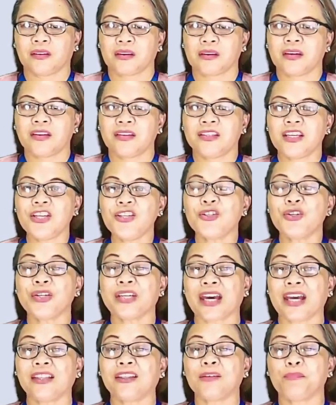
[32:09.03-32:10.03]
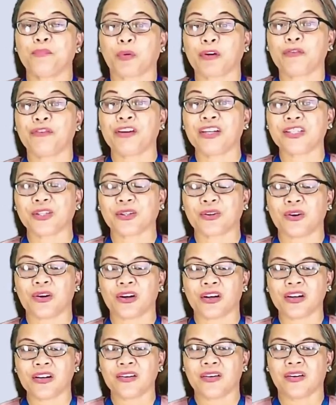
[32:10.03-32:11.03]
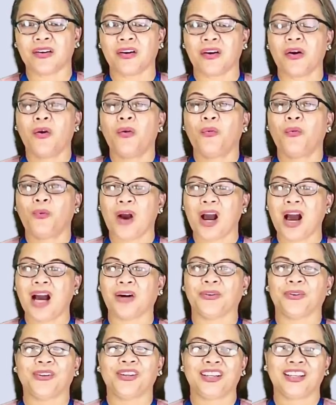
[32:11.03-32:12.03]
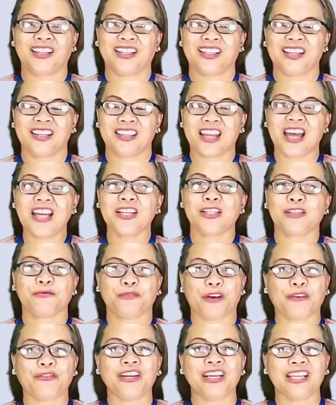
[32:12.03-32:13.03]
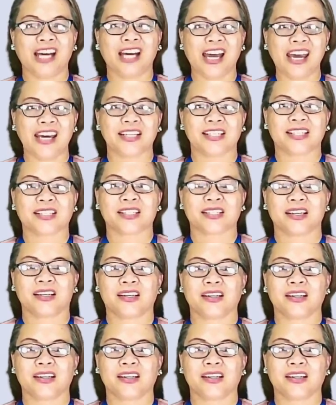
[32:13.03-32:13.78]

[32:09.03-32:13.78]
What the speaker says: Did you get the perfect score? Wow, that is very nice.